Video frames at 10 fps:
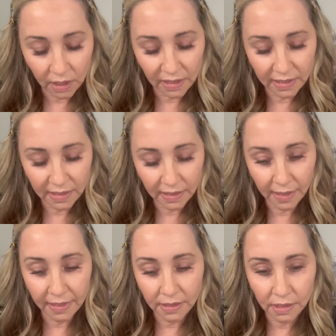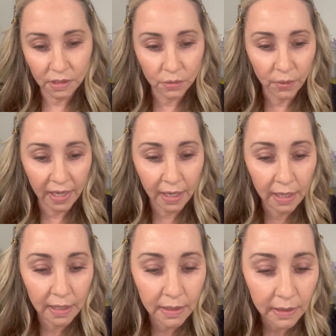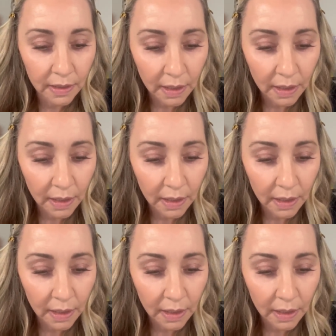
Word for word: let's see, that's suede.